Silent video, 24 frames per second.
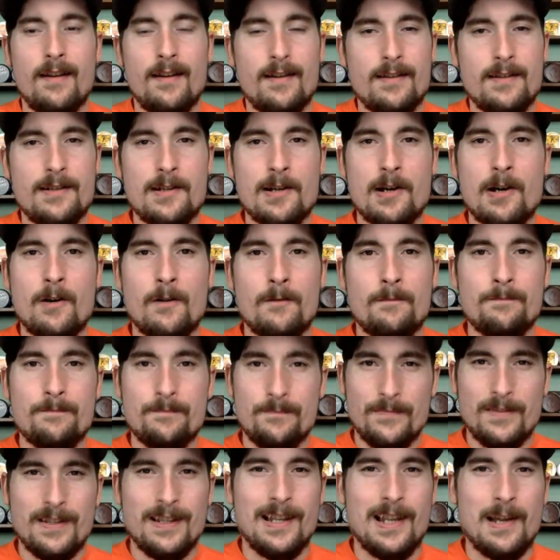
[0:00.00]
So
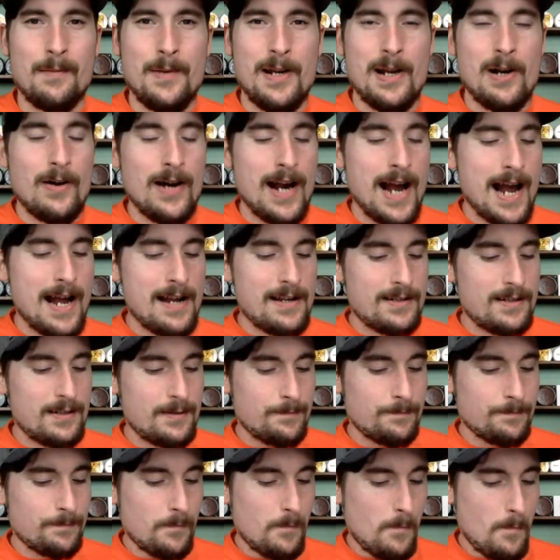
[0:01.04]
let me know, guys.
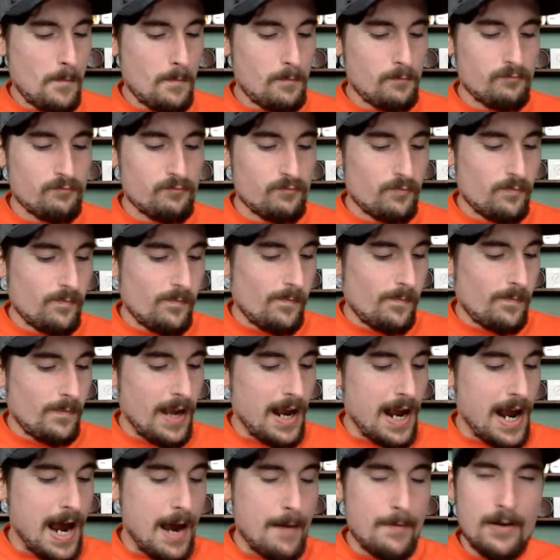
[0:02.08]

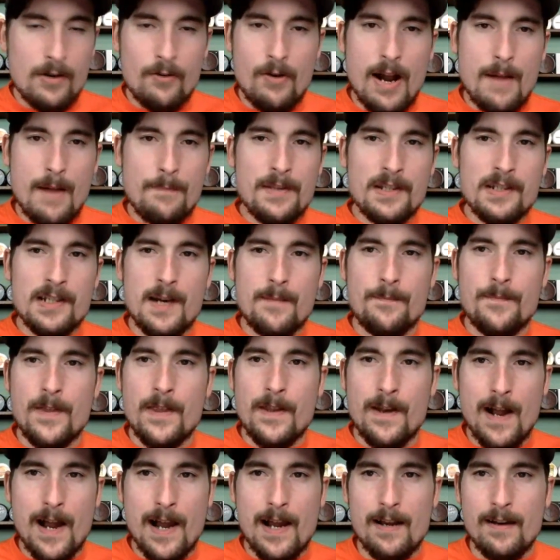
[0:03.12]
I'm going to wrap this up for
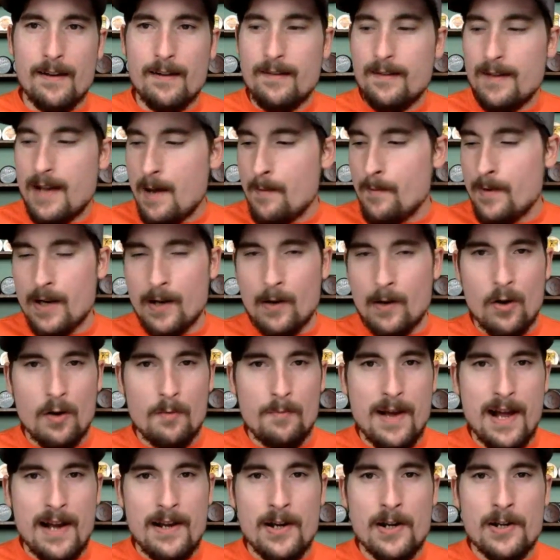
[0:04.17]
the night. I'm going to go to
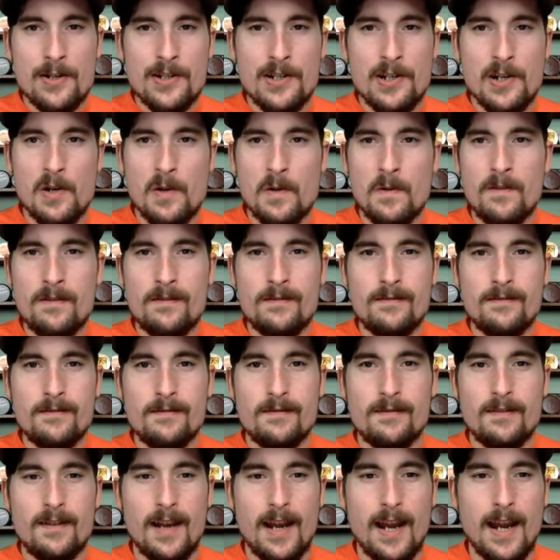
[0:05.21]
bed here soon.
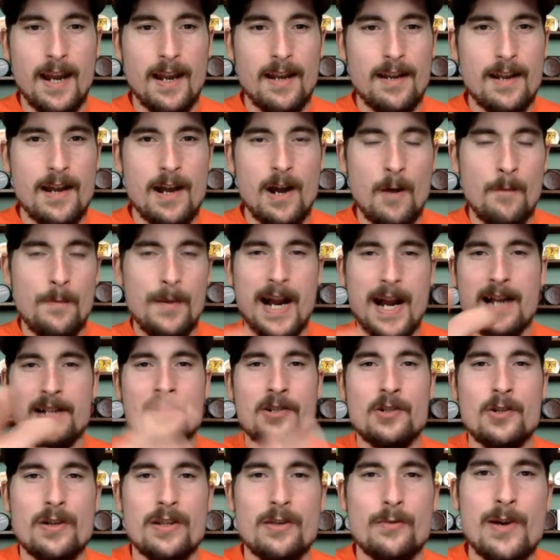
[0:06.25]
And I hope you
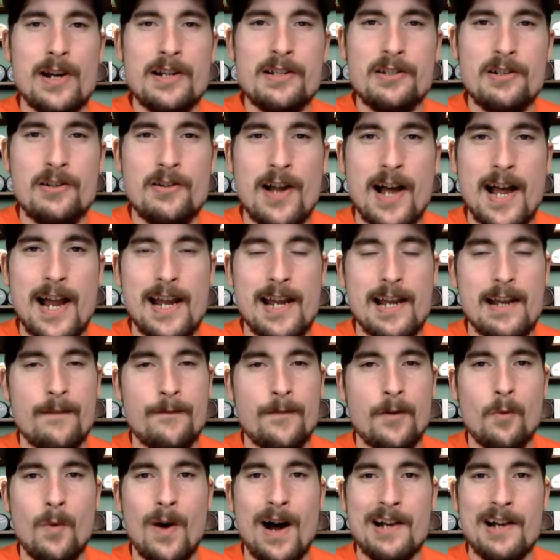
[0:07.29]
guys enjoy the rest of your night. And
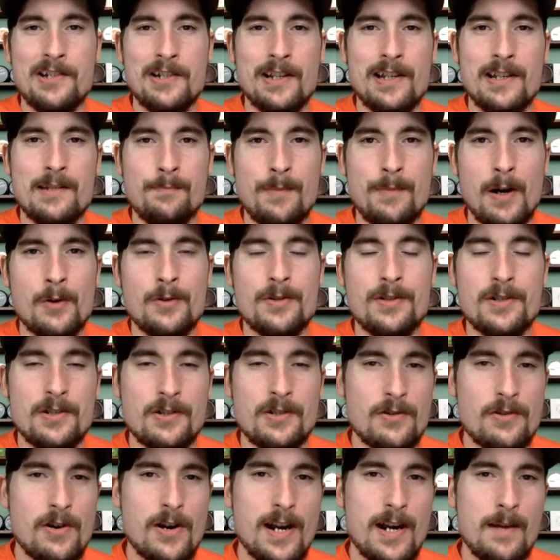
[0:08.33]
if you're watching this
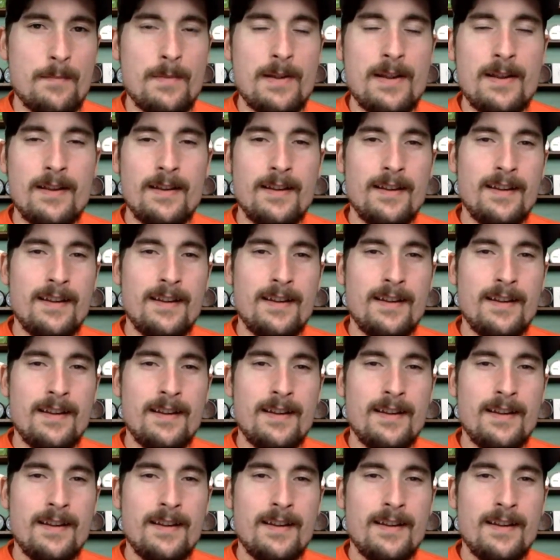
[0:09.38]
post-stream,